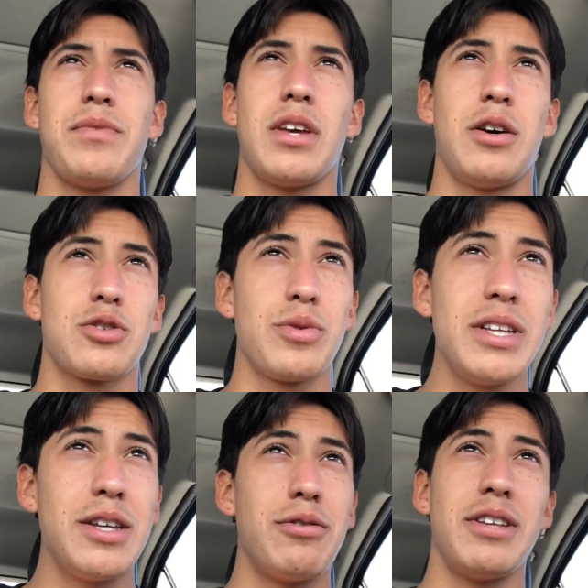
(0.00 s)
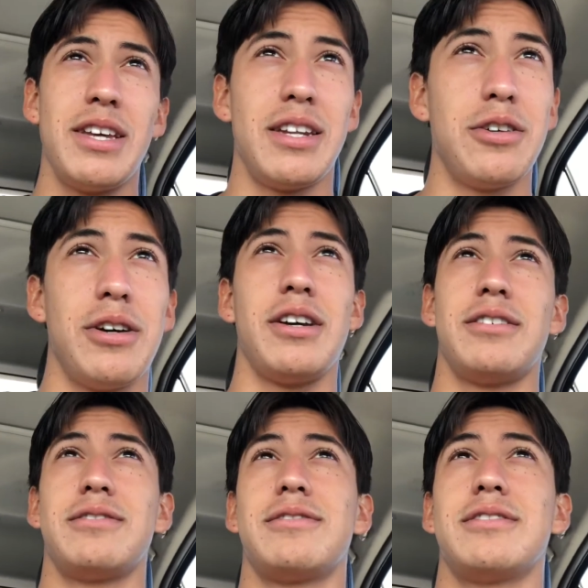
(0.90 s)
And I was really, really into it.
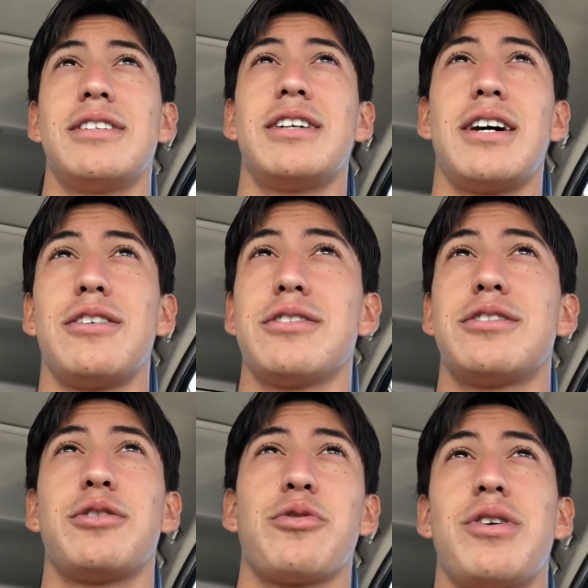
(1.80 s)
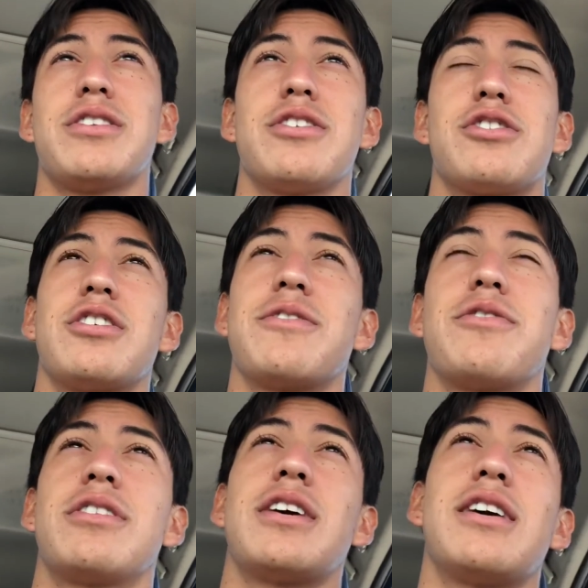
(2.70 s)
I was doing research on
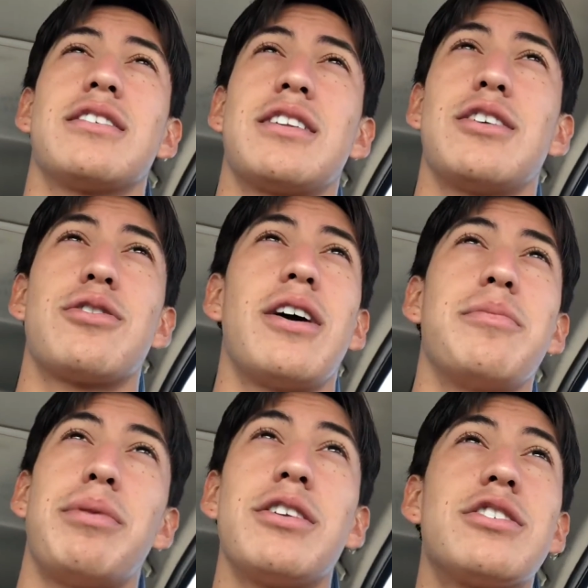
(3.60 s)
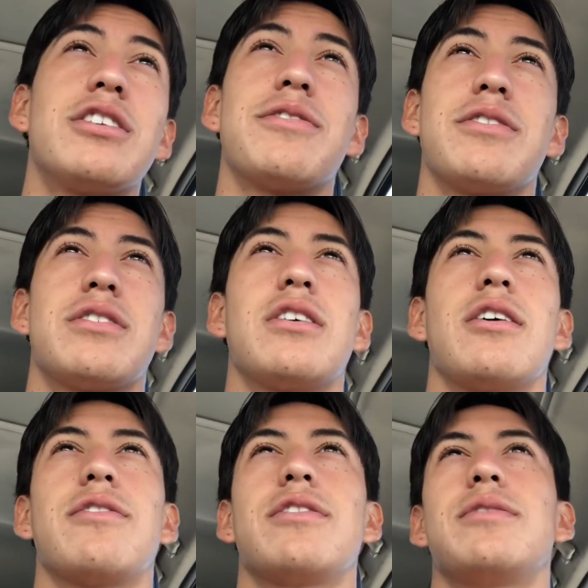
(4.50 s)
different things and I tried a bunch of different stuff.